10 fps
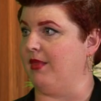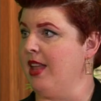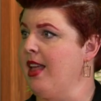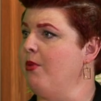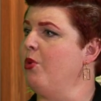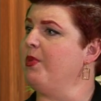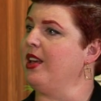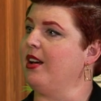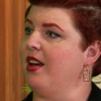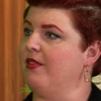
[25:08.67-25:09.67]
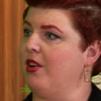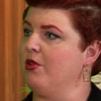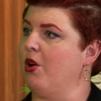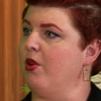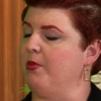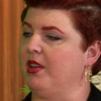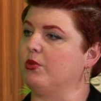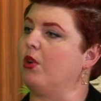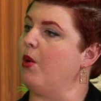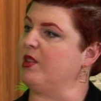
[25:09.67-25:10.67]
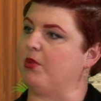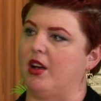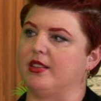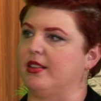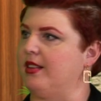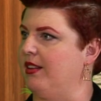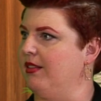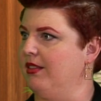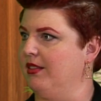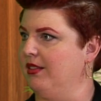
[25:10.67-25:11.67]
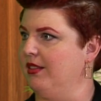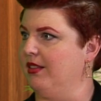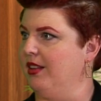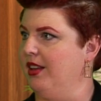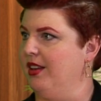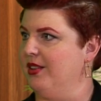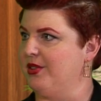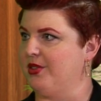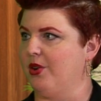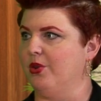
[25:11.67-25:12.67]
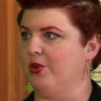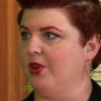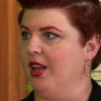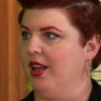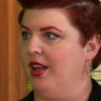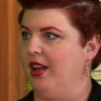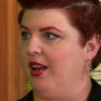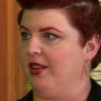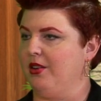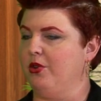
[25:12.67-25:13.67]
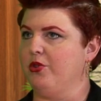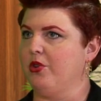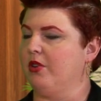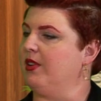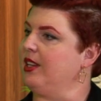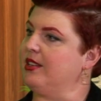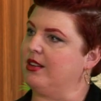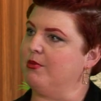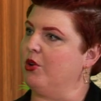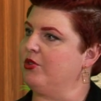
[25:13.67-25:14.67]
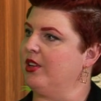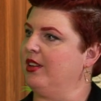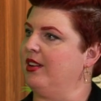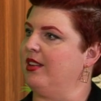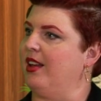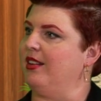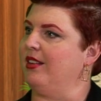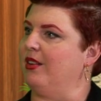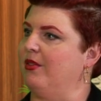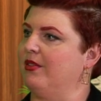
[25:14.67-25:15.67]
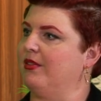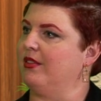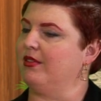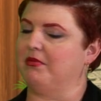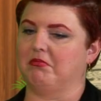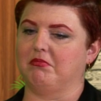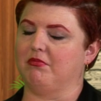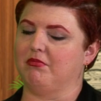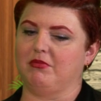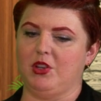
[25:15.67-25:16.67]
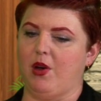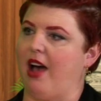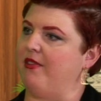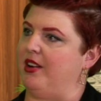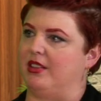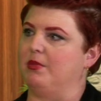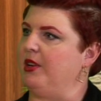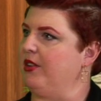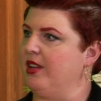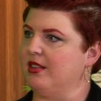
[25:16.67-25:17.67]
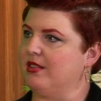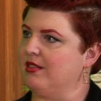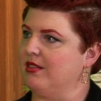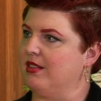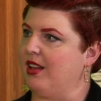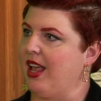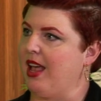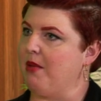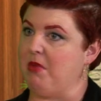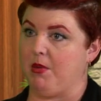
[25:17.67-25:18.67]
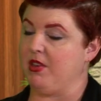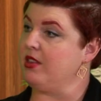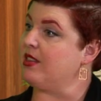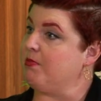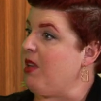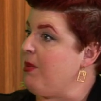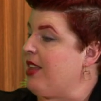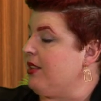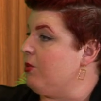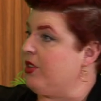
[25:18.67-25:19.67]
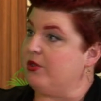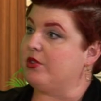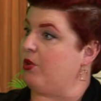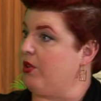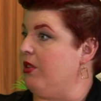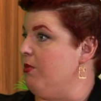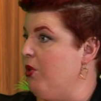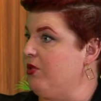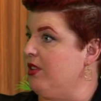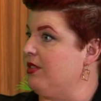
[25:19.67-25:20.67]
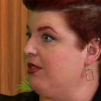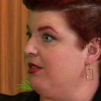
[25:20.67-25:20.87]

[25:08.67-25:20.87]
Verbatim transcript: And that will be kind of ongoing because we're always processing. Right. So, you know, you could release an emotion and then, you know, you have an experience. Maybe, maybe that's where you store your emotions.